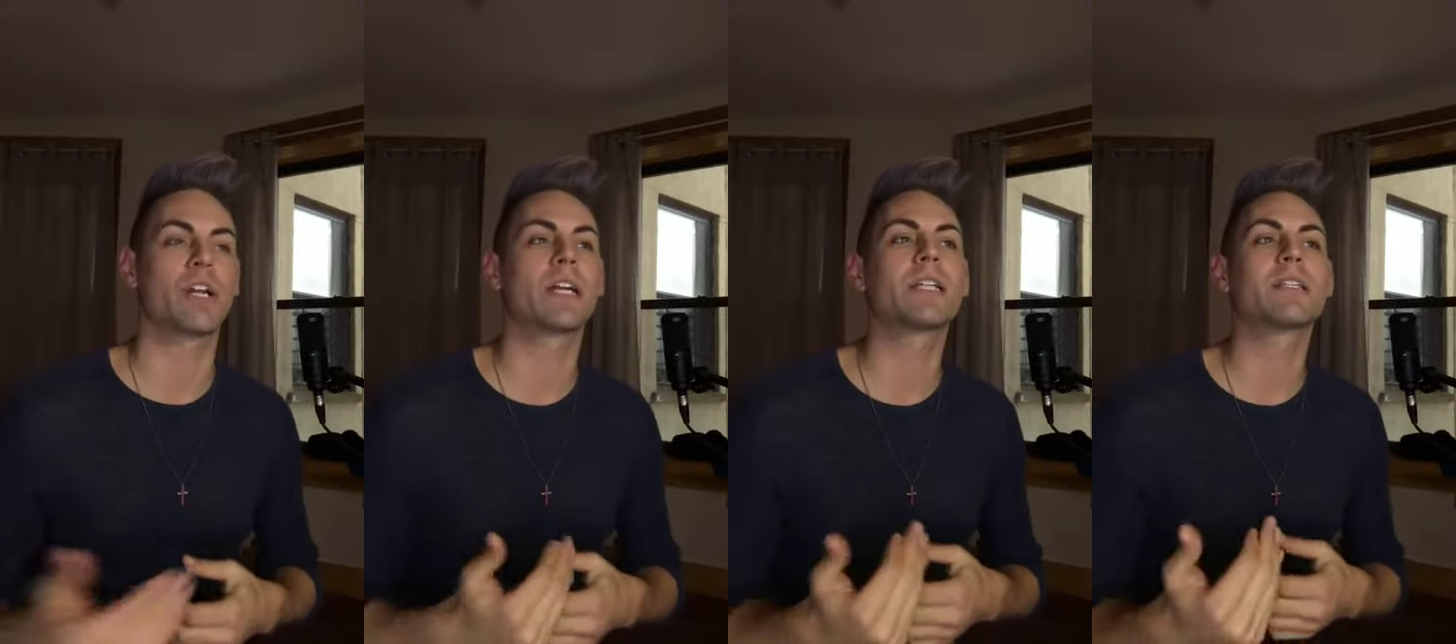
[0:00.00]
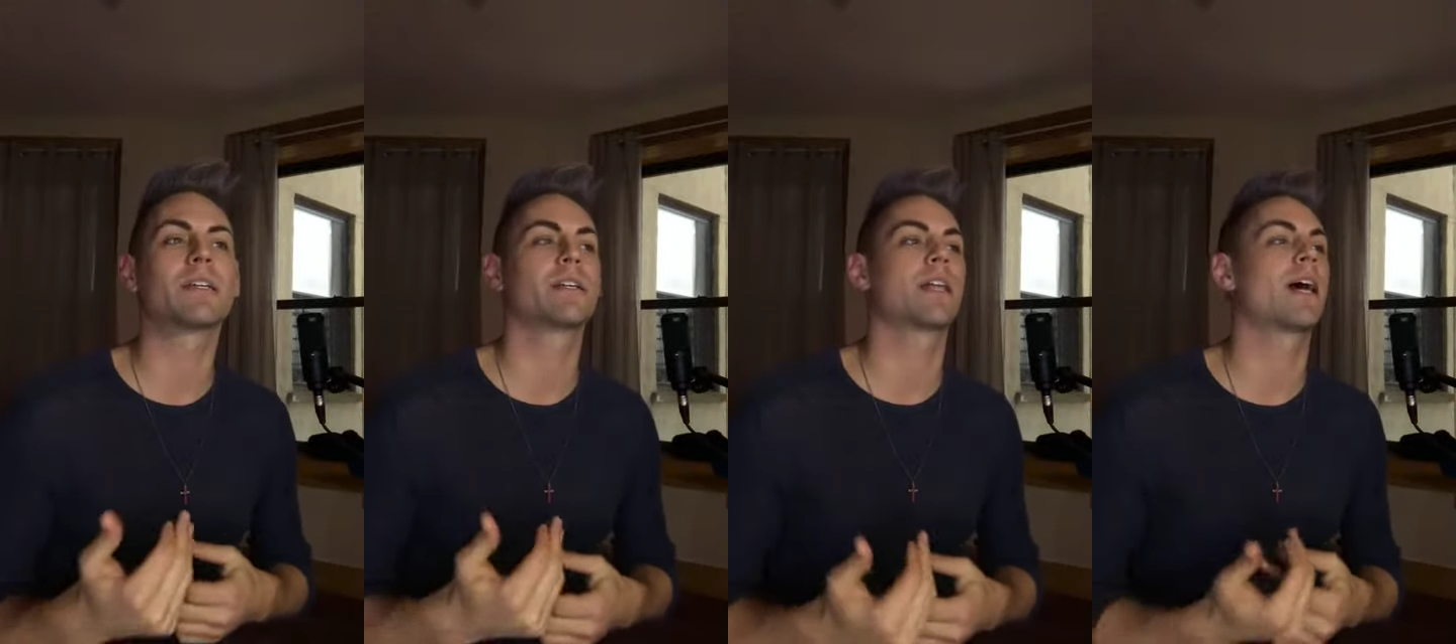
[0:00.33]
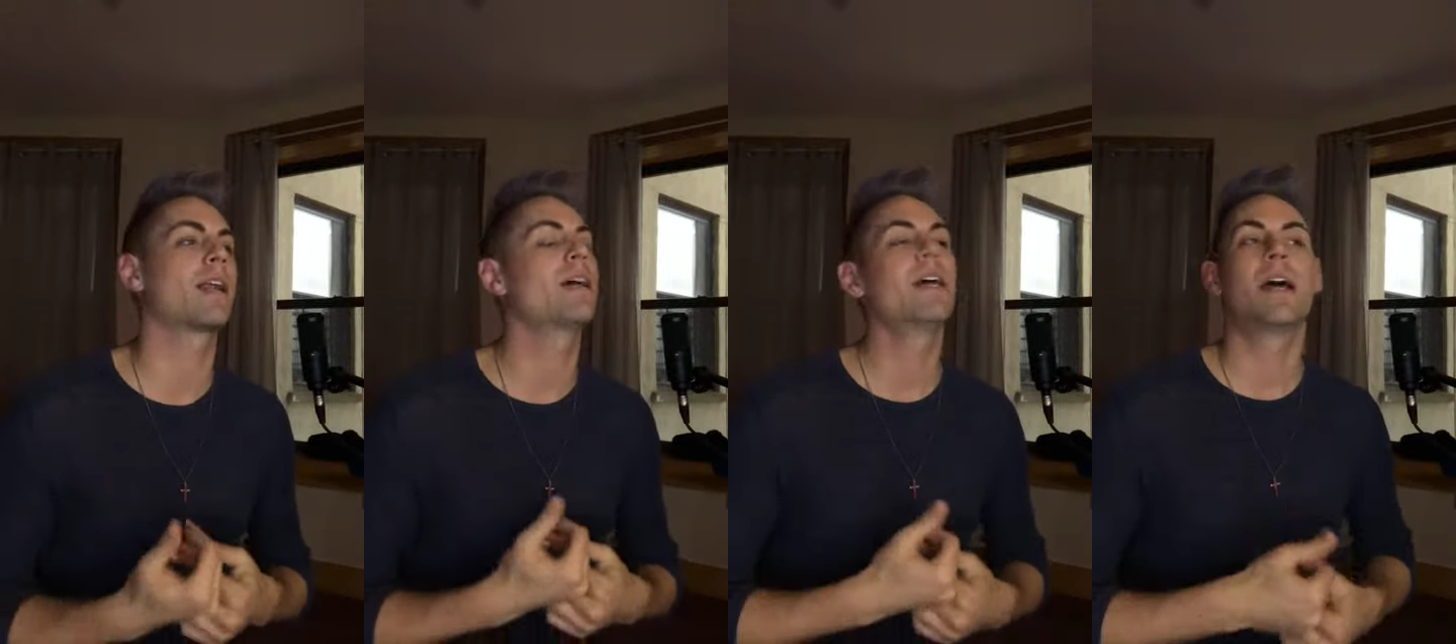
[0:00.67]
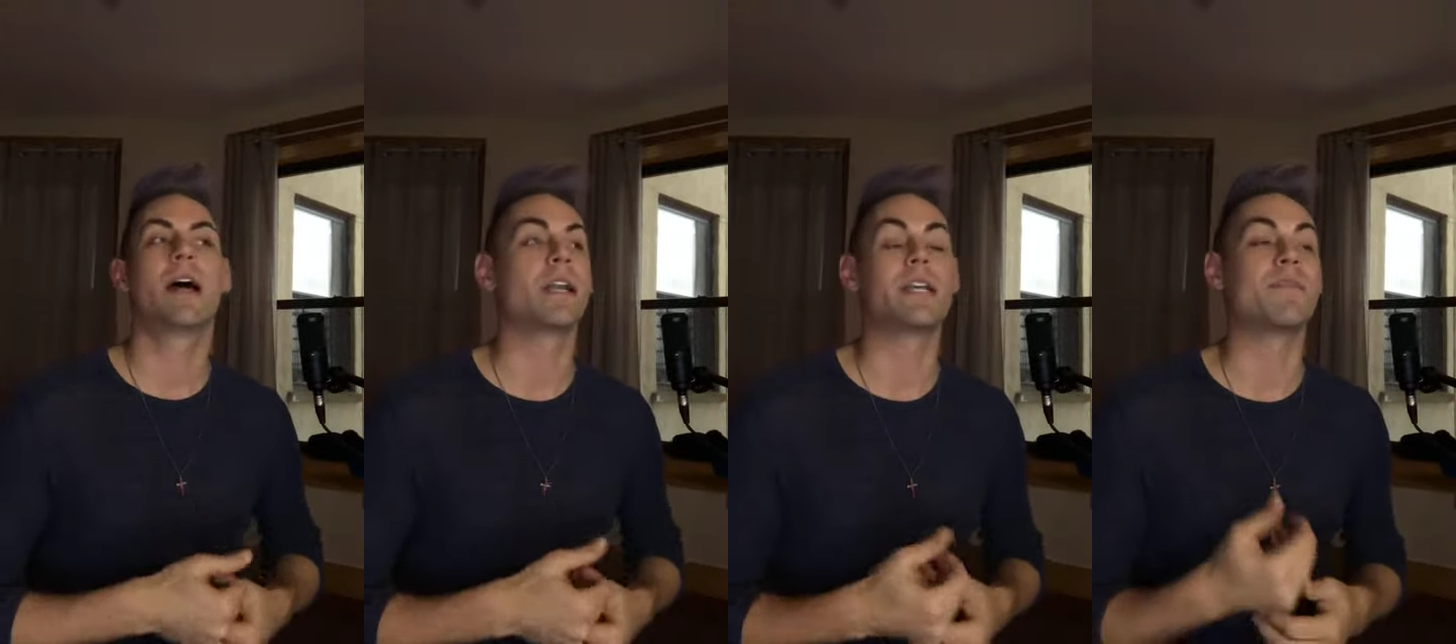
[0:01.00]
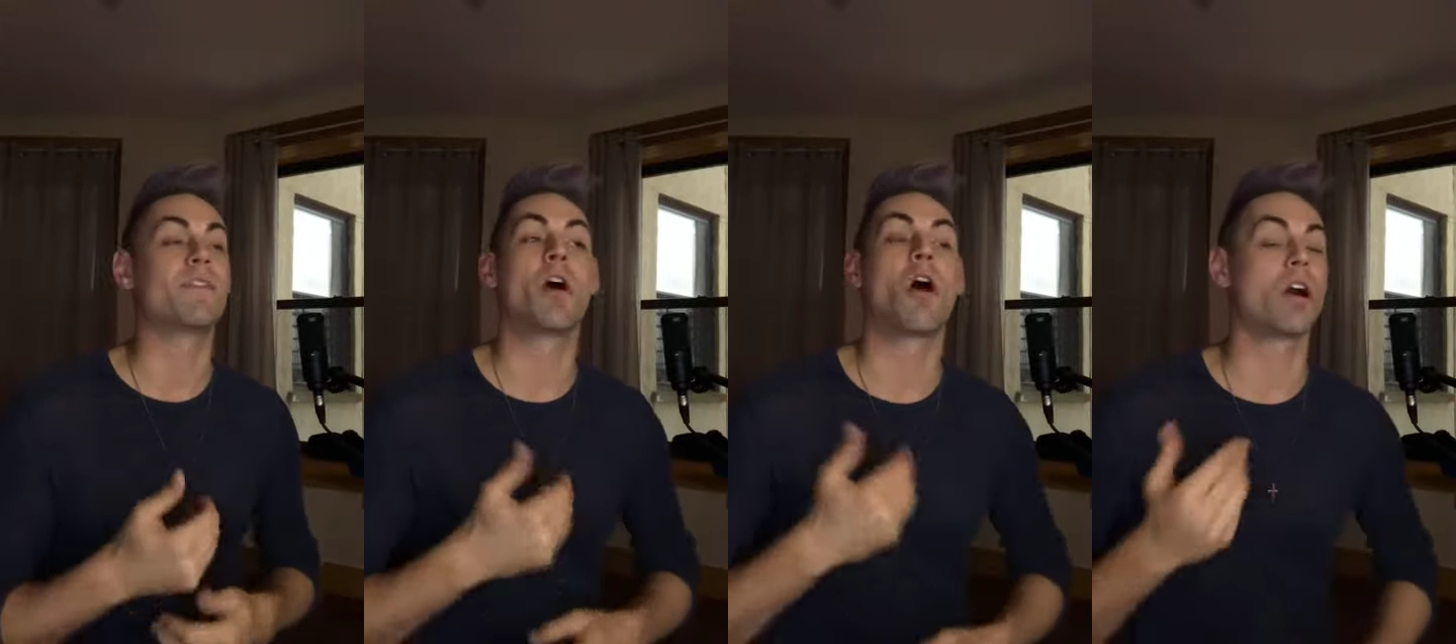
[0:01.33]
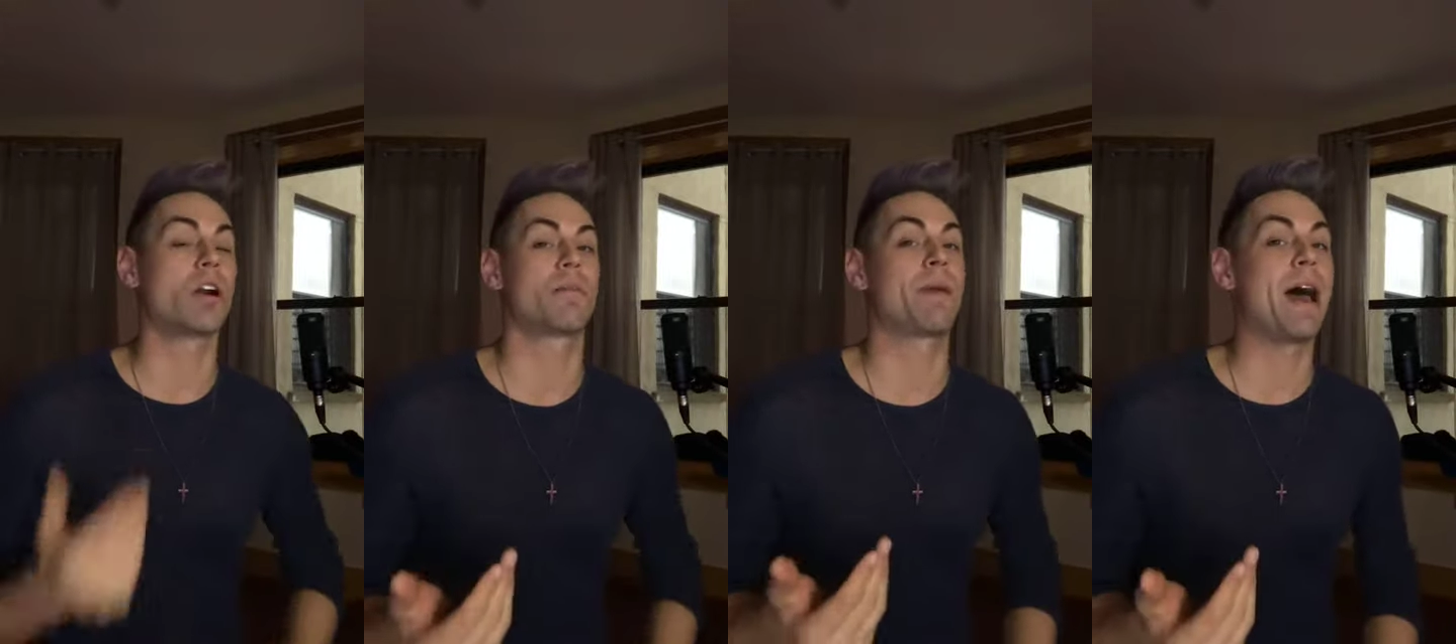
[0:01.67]
I consider that an even
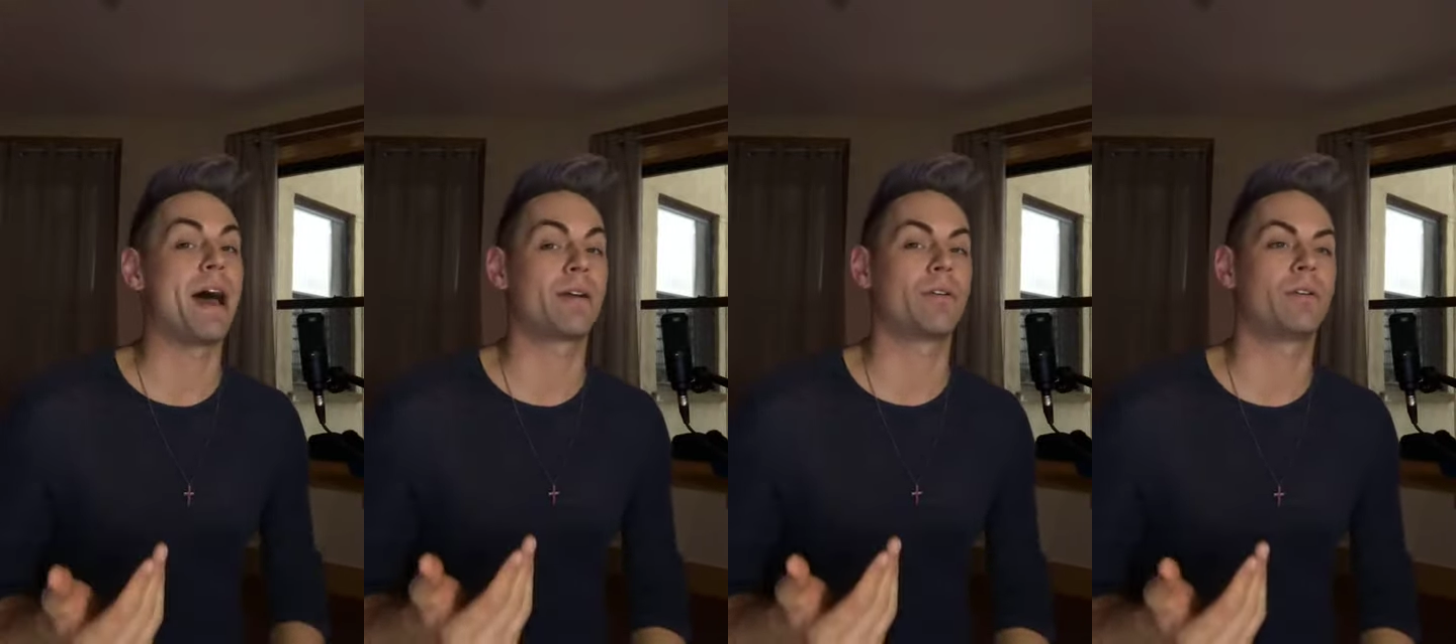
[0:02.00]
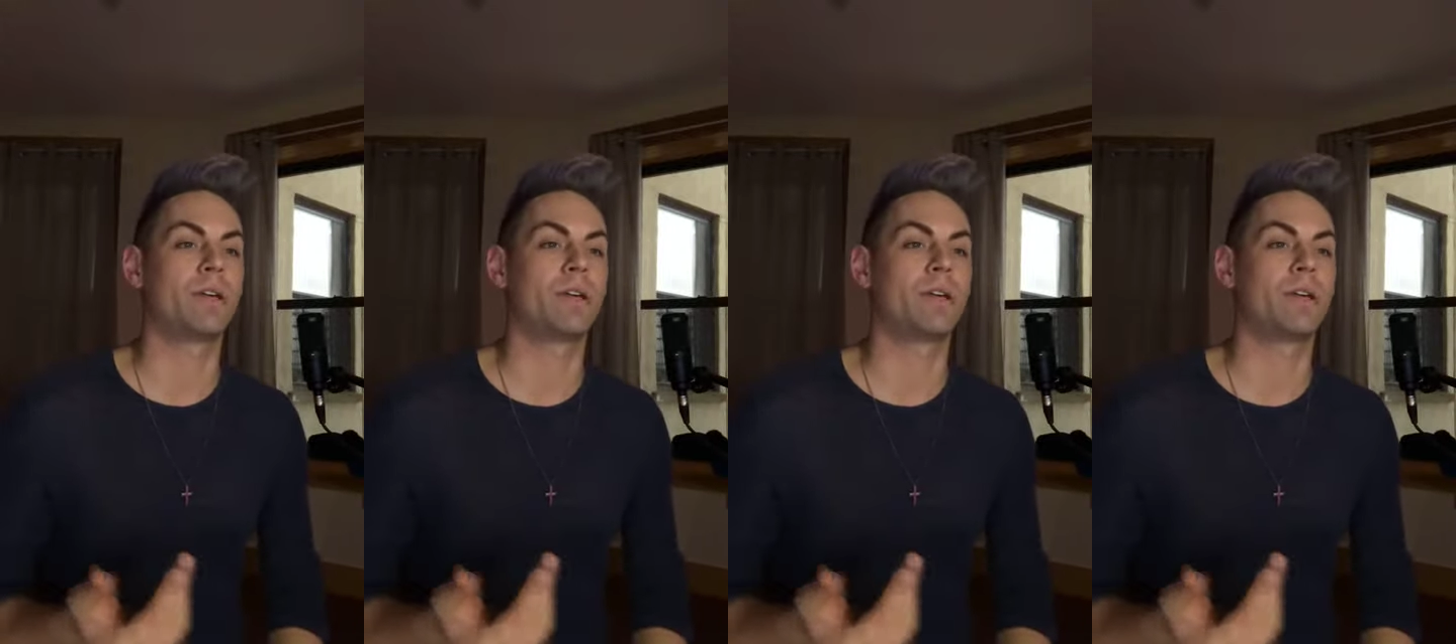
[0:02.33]
harder battle,